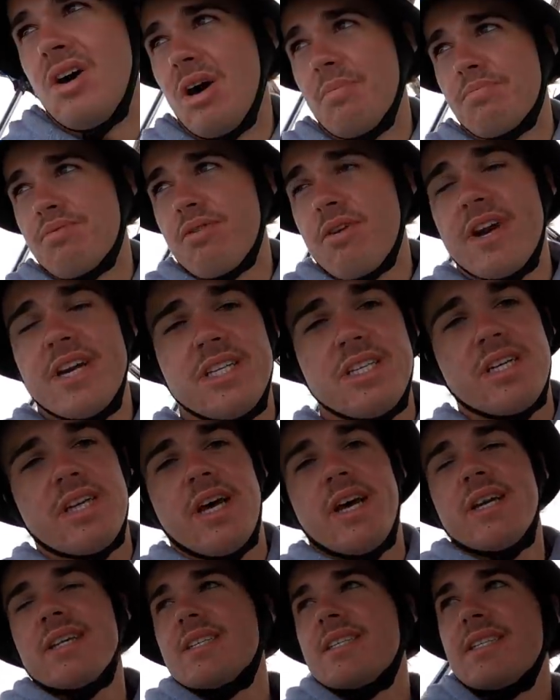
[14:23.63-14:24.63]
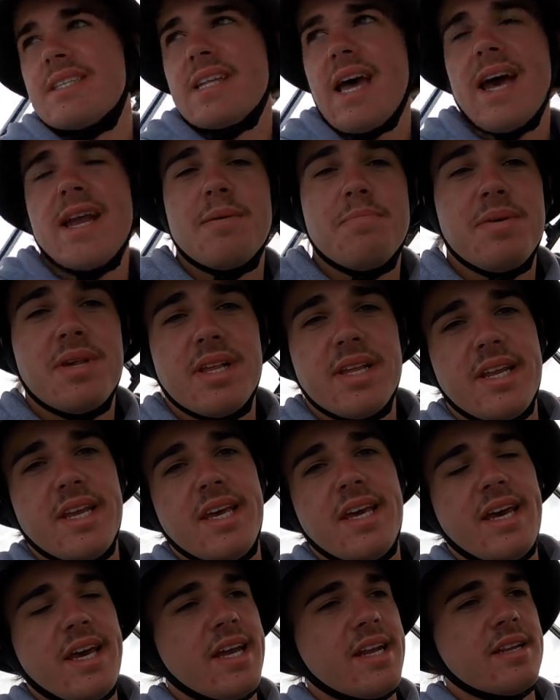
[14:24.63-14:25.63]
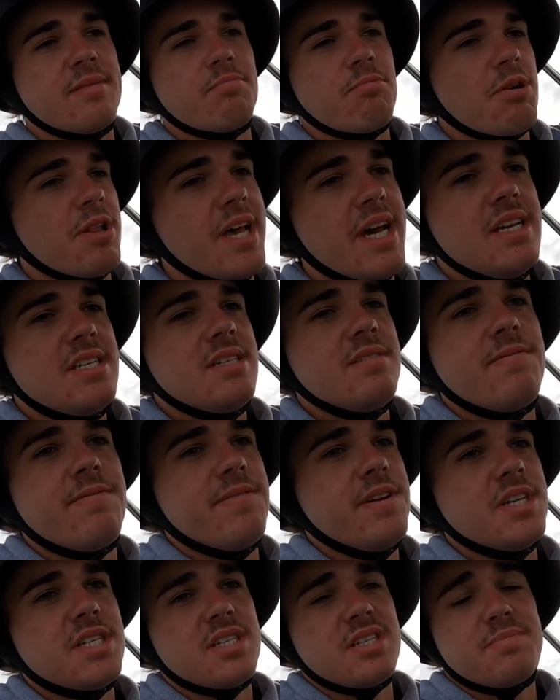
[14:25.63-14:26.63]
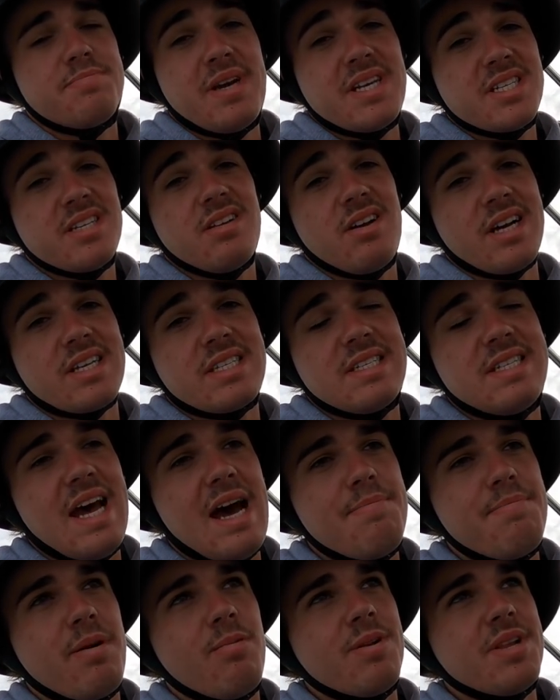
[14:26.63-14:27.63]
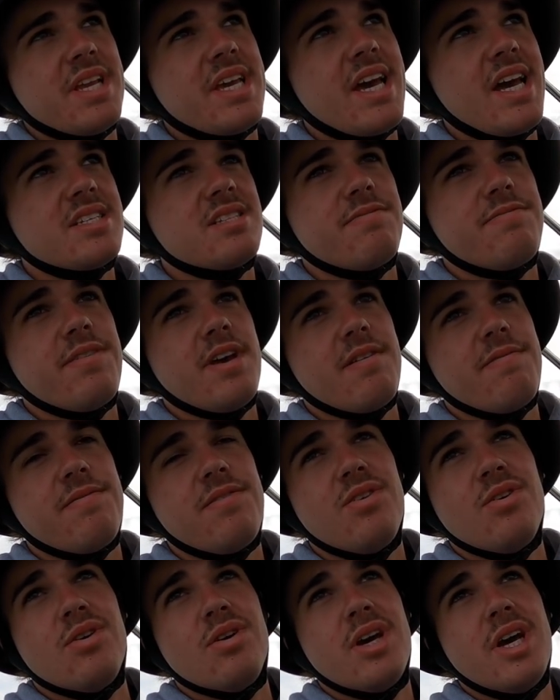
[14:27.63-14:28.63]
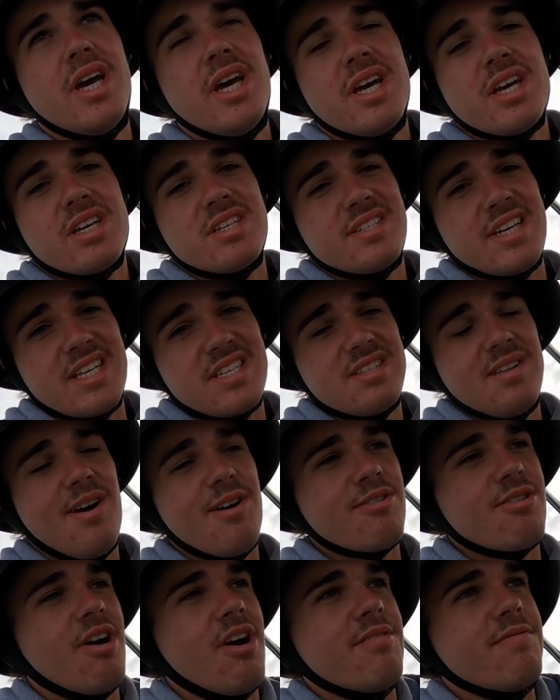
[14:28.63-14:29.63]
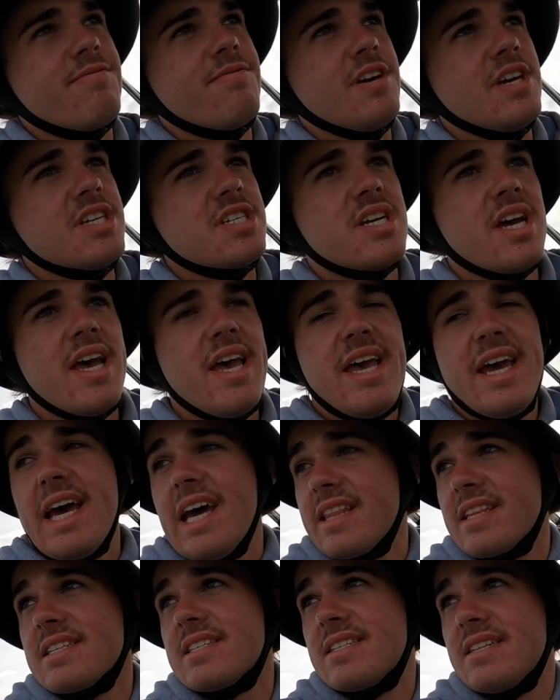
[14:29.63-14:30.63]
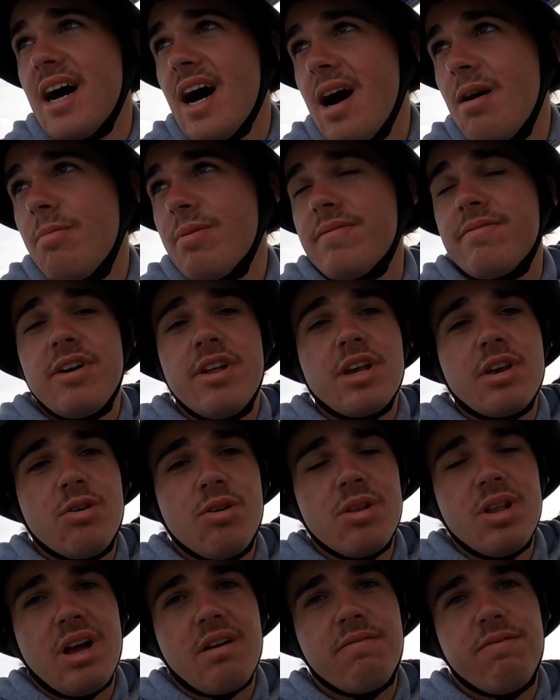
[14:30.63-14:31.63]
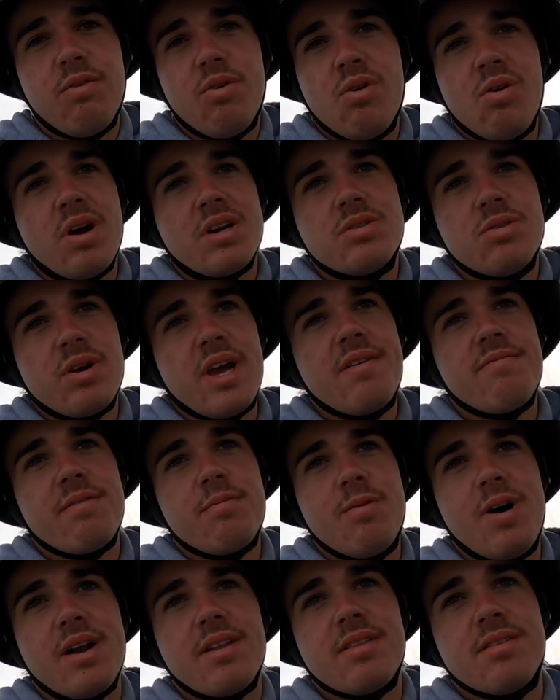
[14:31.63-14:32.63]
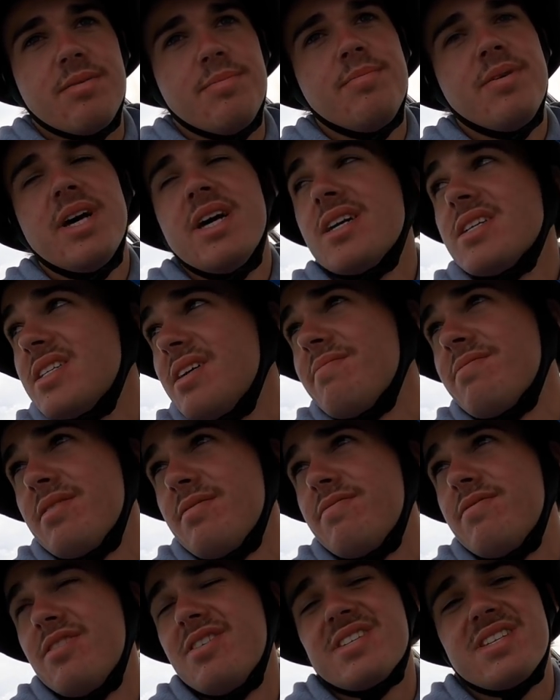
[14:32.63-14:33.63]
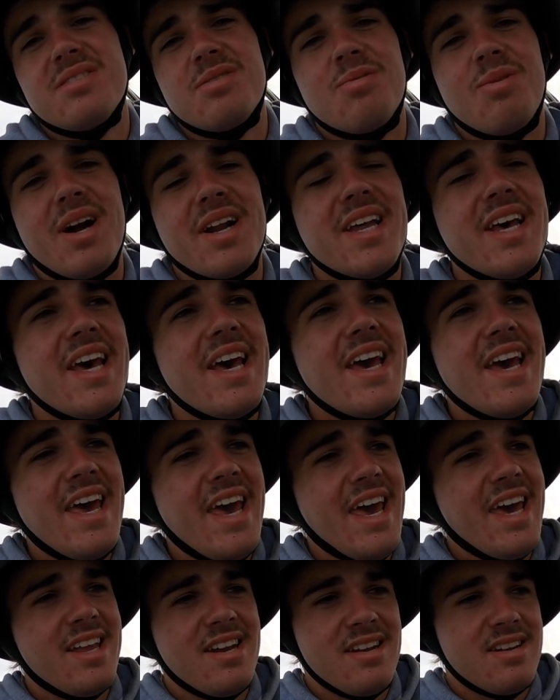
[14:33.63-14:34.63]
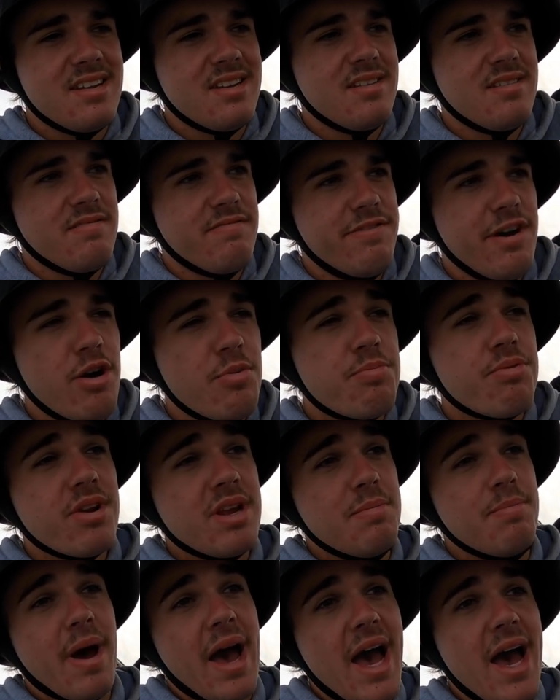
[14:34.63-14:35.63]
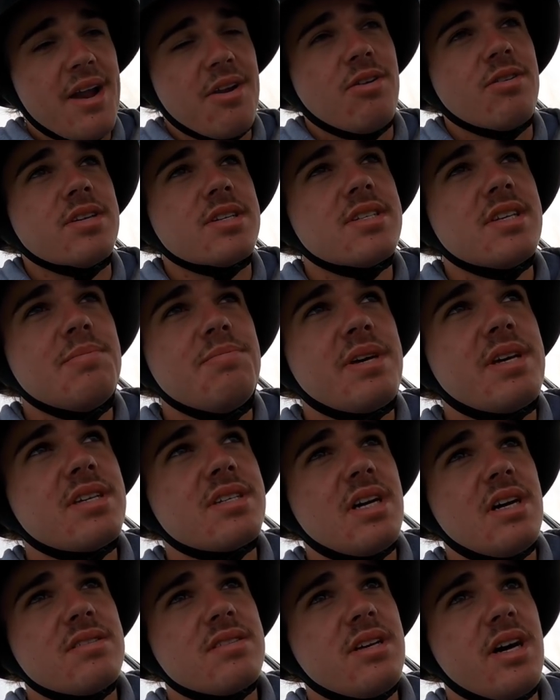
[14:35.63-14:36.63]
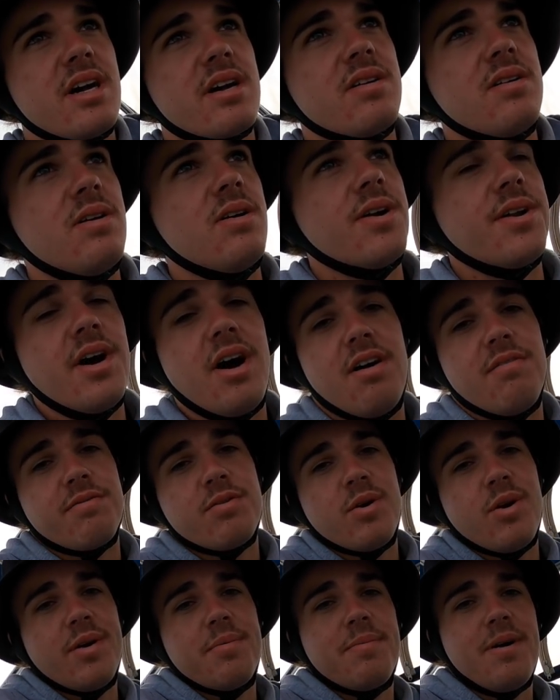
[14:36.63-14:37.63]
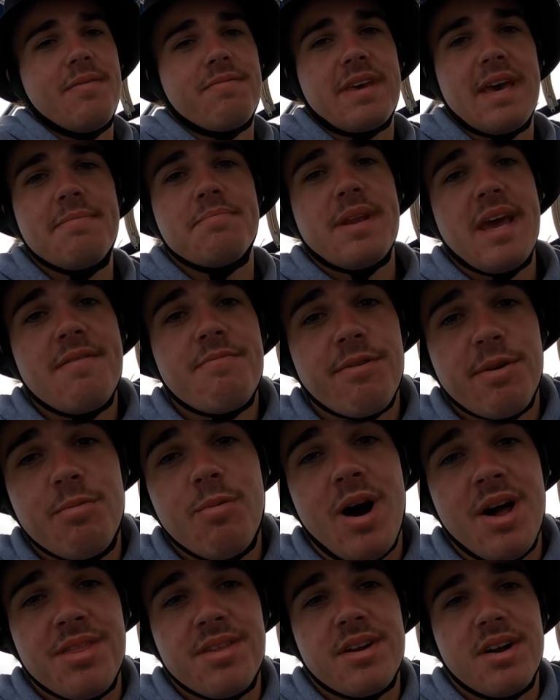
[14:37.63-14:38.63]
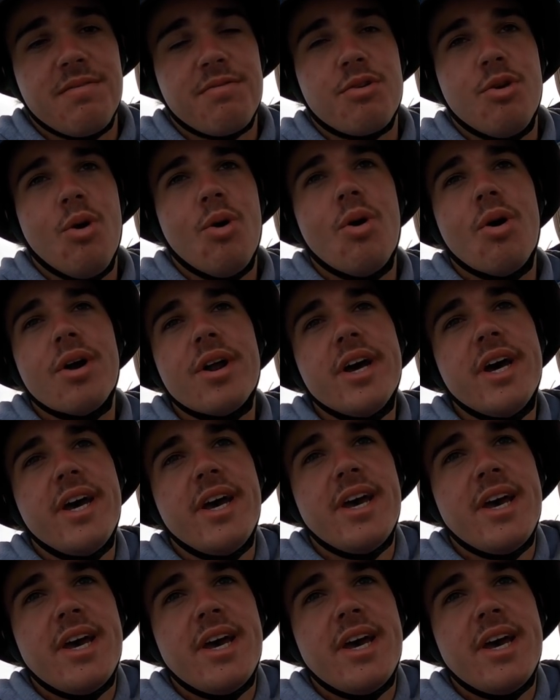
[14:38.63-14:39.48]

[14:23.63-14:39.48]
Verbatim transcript: I preach sustainability and releasing fish, especially like snapper when you catch a fair few because they're slow growing fish. At the start when I've only caught like four, I took every one of them except for the first little one and felt pretty bad honestly because I was like, oh no, I've, caught, I've kept every one that I've caught.